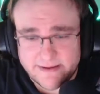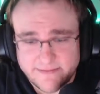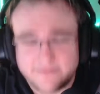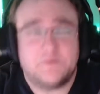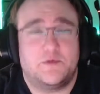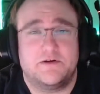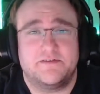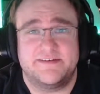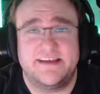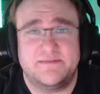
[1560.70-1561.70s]
part of the
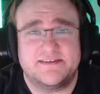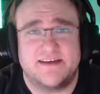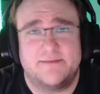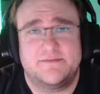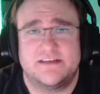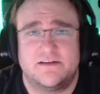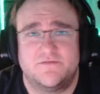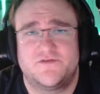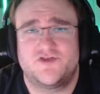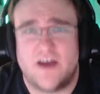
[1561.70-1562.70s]
team this time instead of
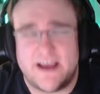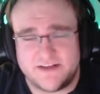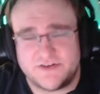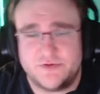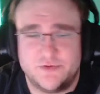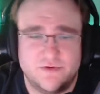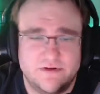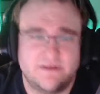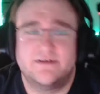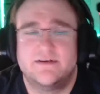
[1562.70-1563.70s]
trying to
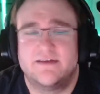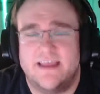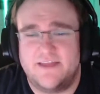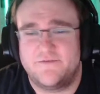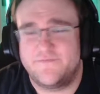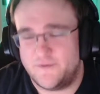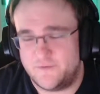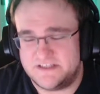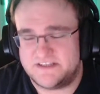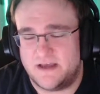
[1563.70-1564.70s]
influence
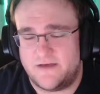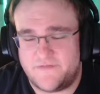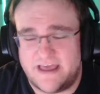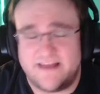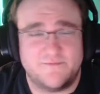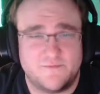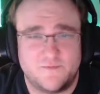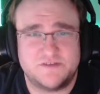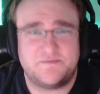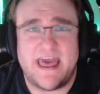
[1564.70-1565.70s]
stuff that was
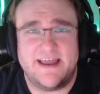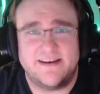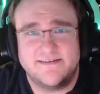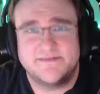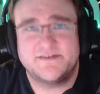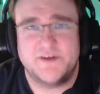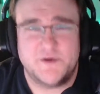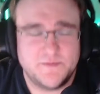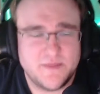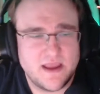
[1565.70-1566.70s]
bad. So
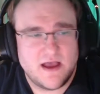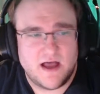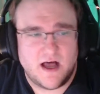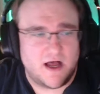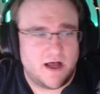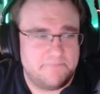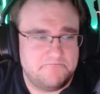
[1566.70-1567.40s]
that's